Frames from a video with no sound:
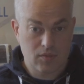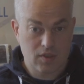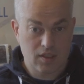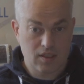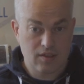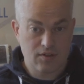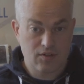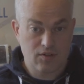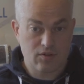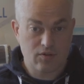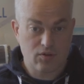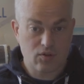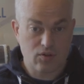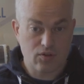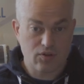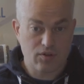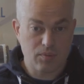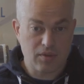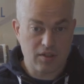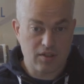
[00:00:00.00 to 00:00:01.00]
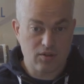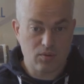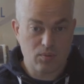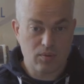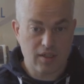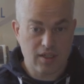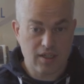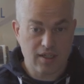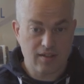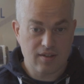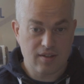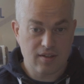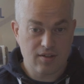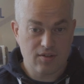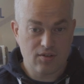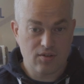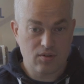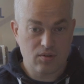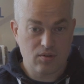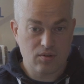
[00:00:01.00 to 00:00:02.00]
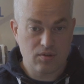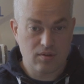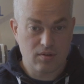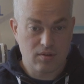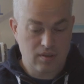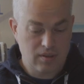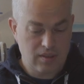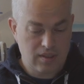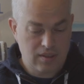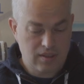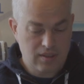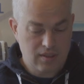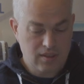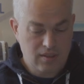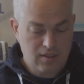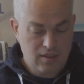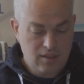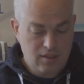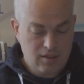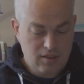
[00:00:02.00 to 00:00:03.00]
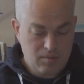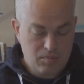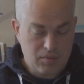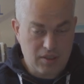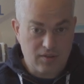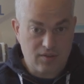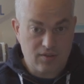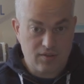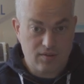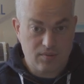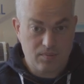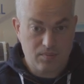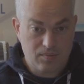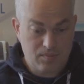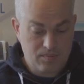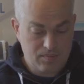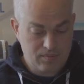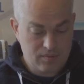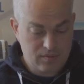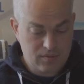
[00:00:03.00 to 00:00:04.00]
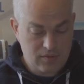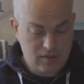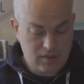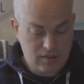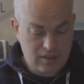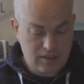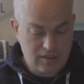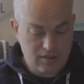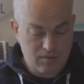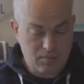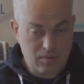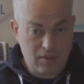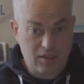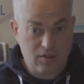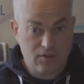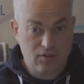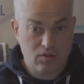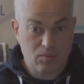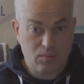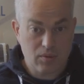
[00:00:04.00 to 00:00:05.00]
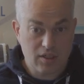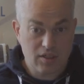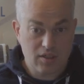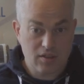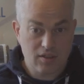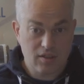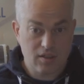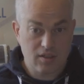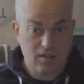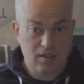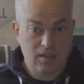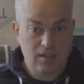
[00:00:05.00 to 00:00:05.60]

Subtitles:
These are of course a bit duplicated, so but doesn't matter so much.